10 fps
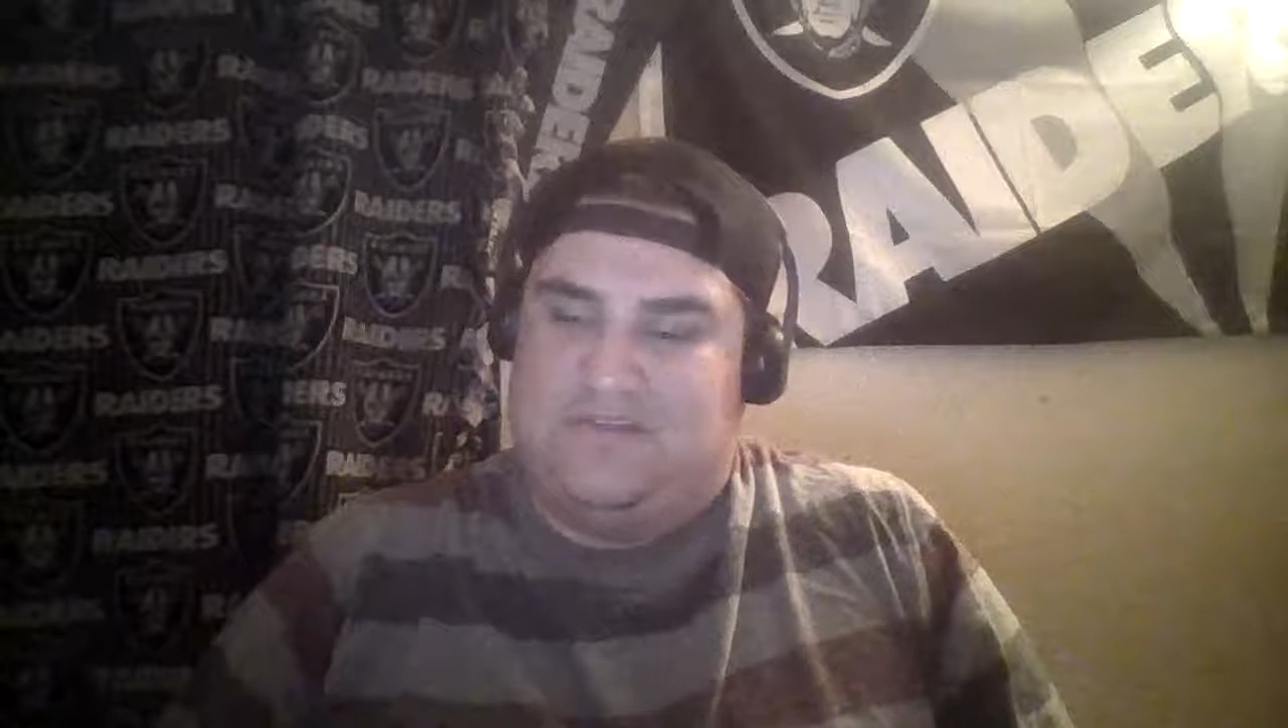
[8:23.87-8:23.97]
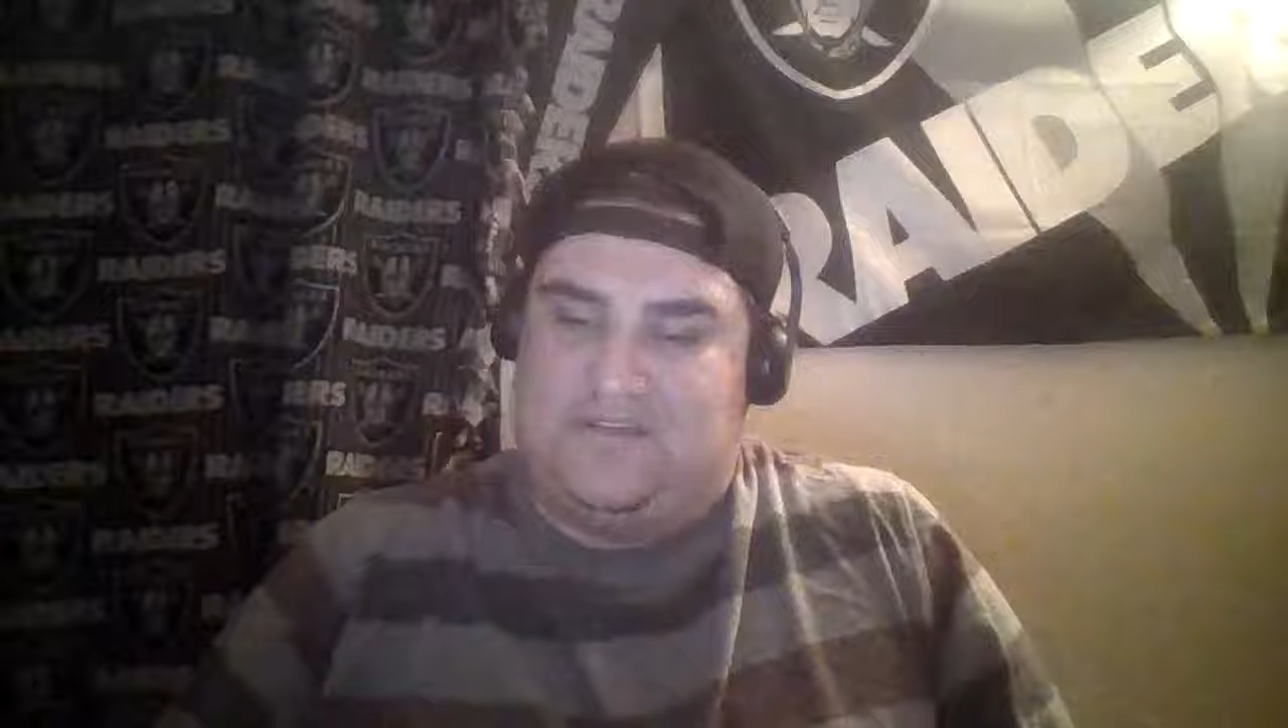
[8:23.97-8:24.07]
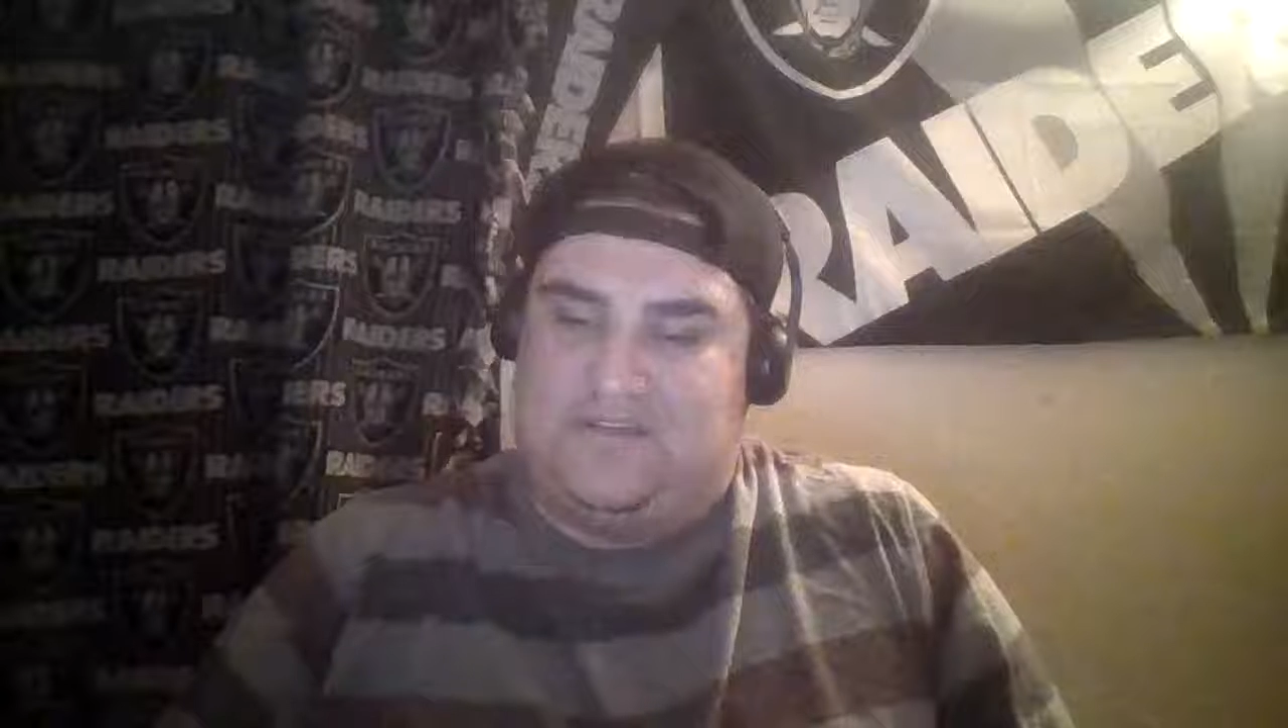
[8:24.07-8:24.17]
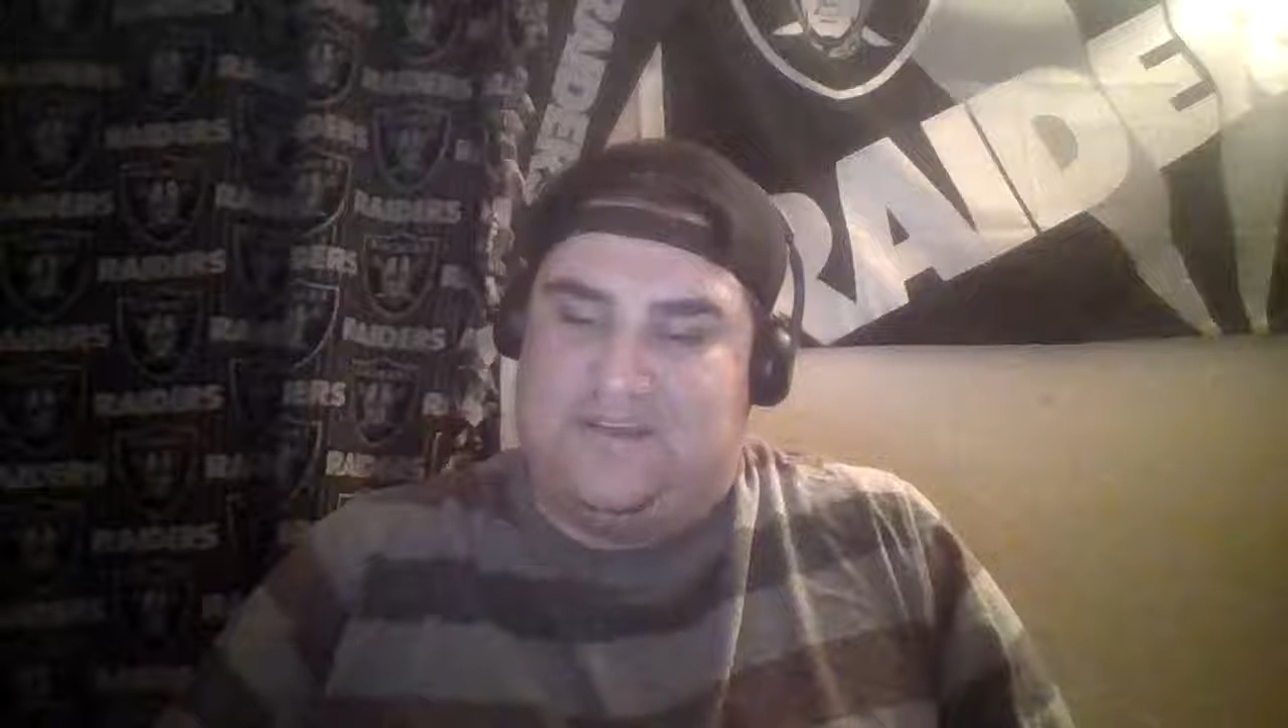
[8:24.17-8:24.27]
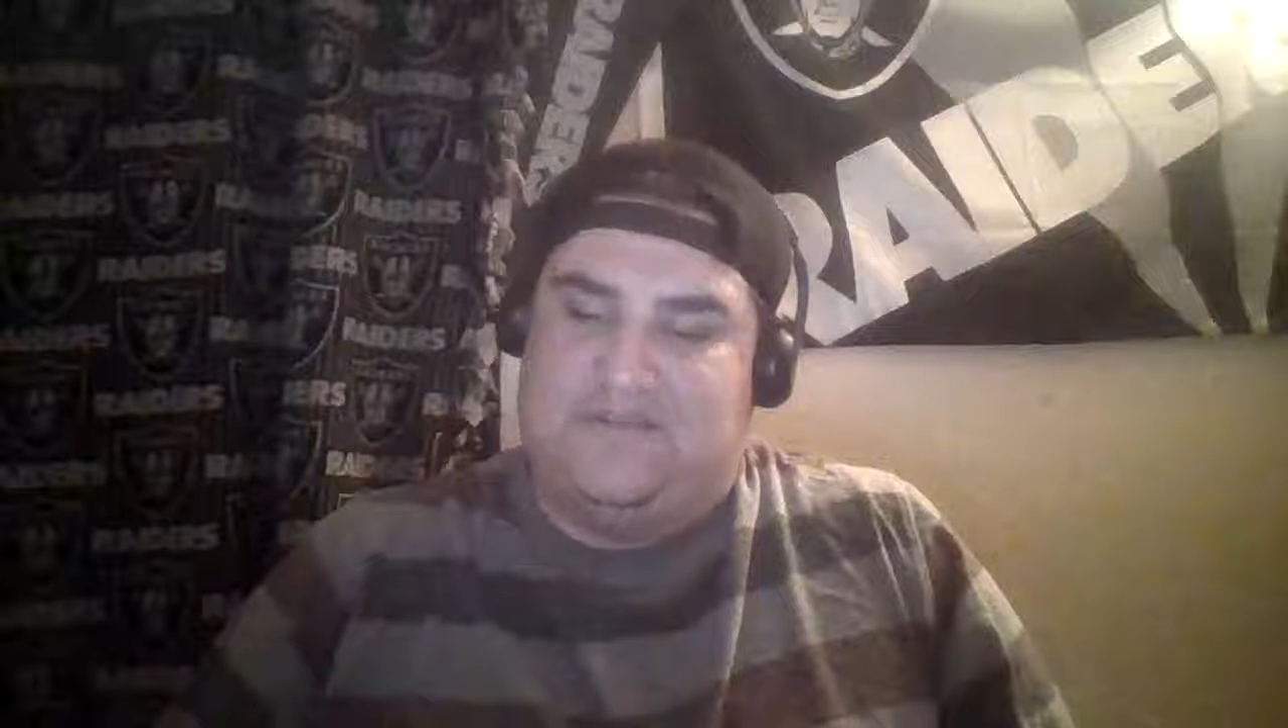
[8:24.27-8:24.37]
Their
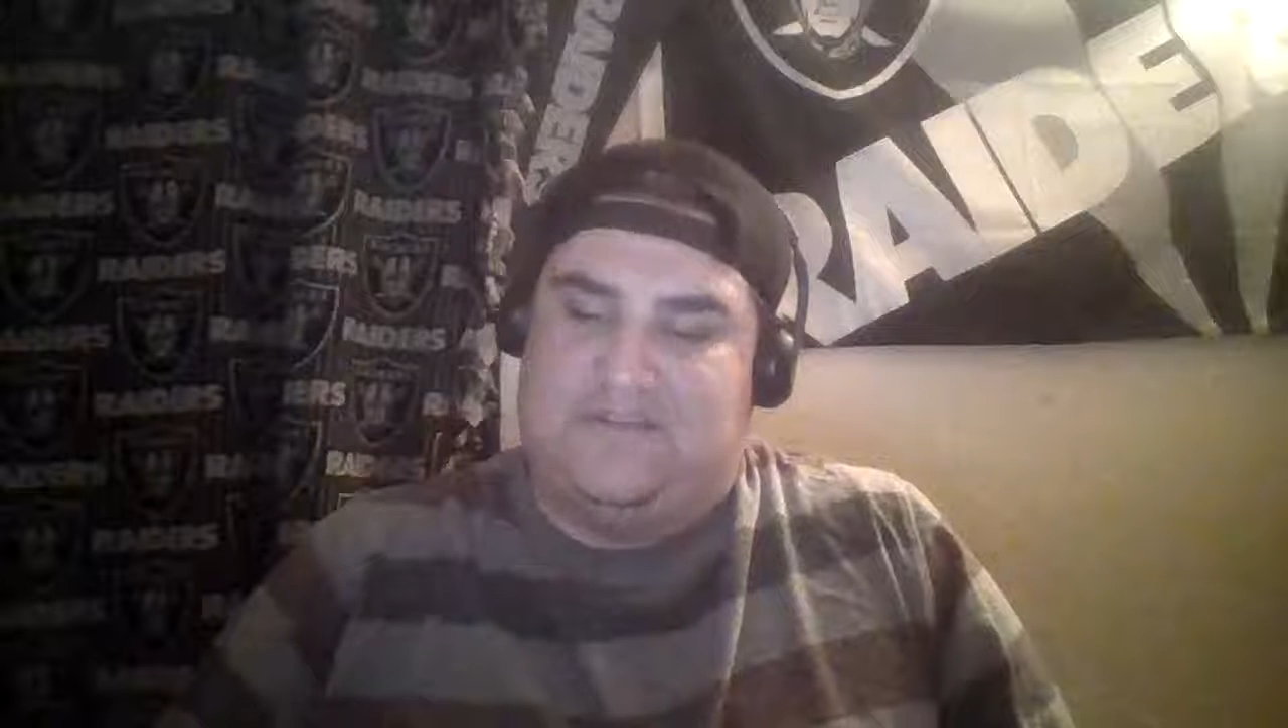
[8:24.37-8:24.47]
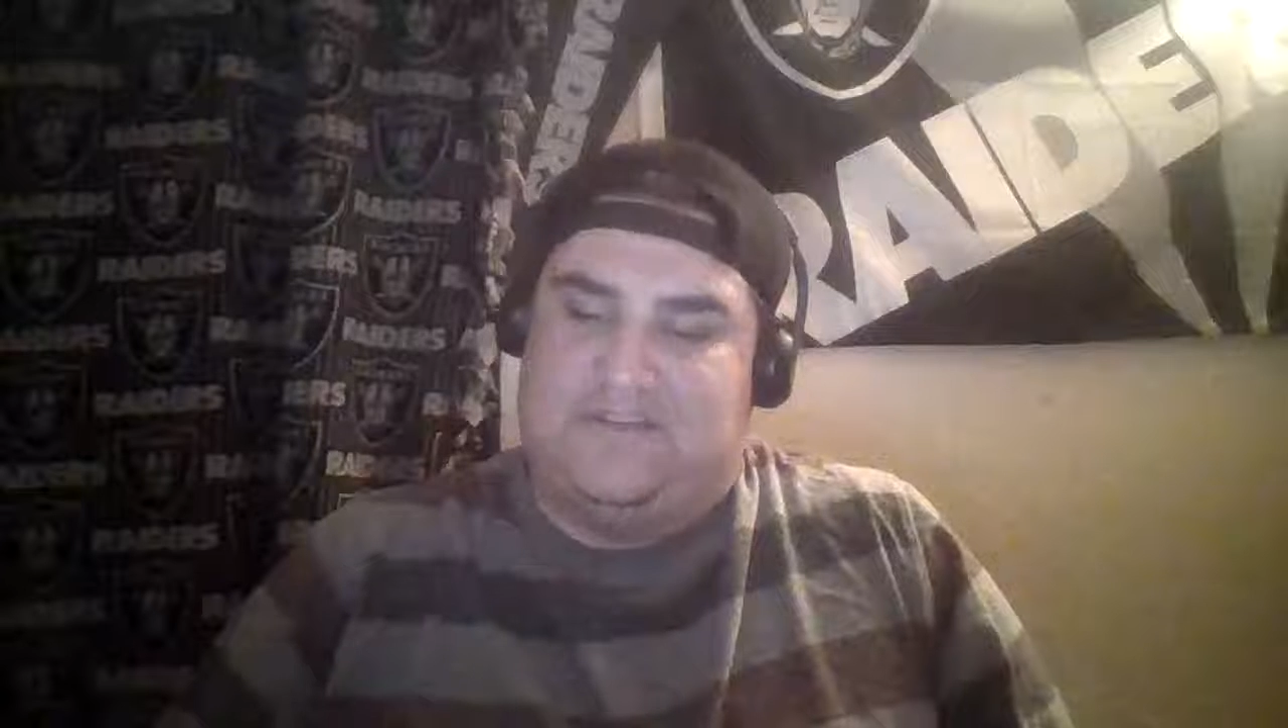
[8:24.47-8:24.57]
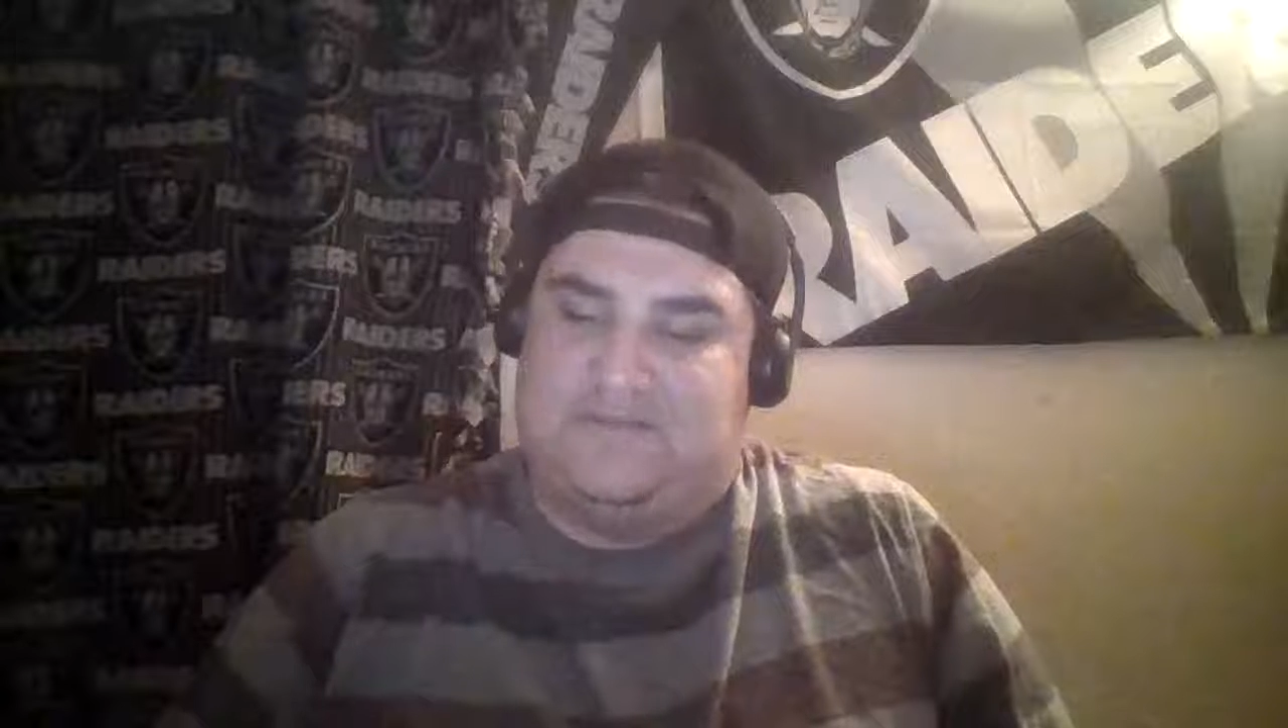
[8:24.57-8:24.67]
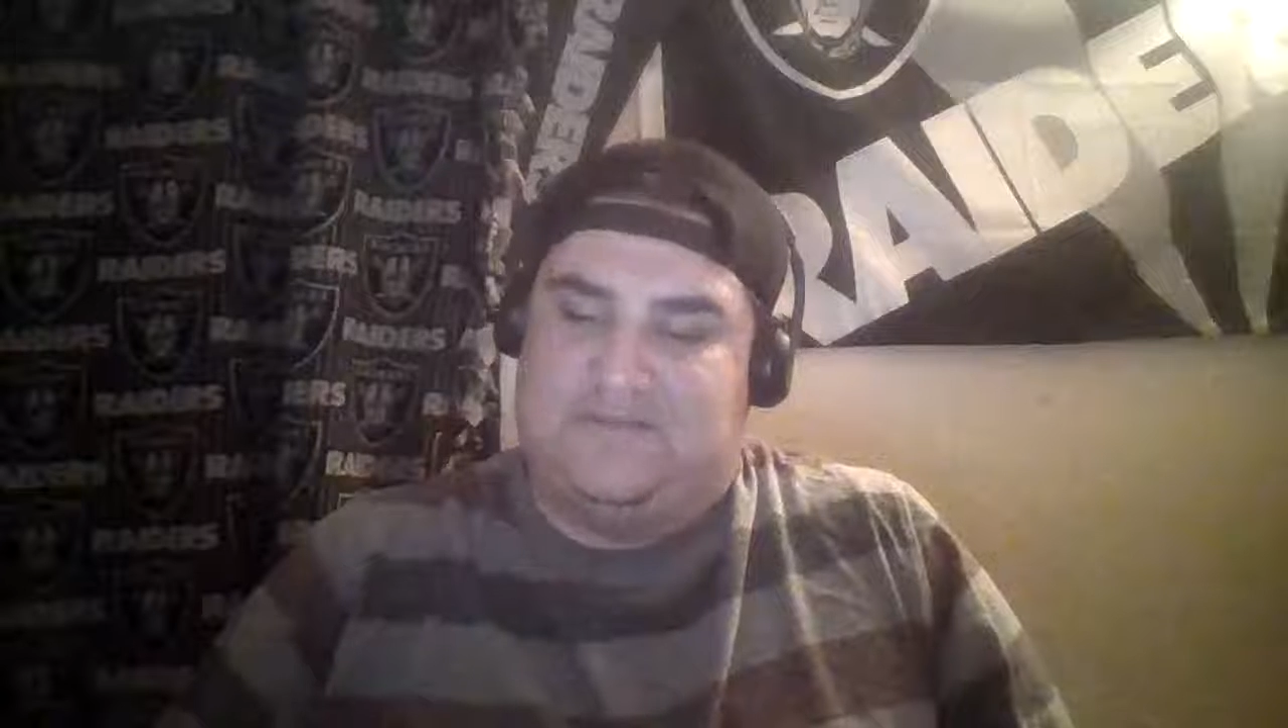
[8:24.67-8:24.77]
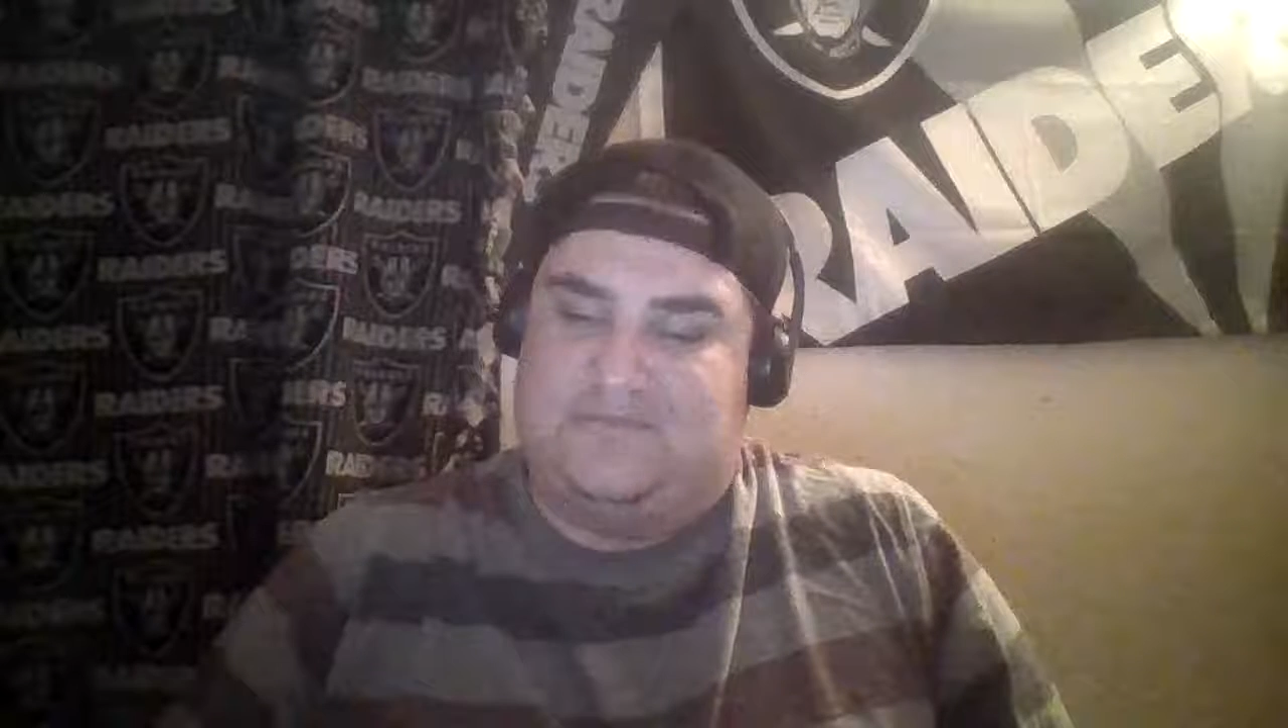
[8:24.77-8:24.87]
defense was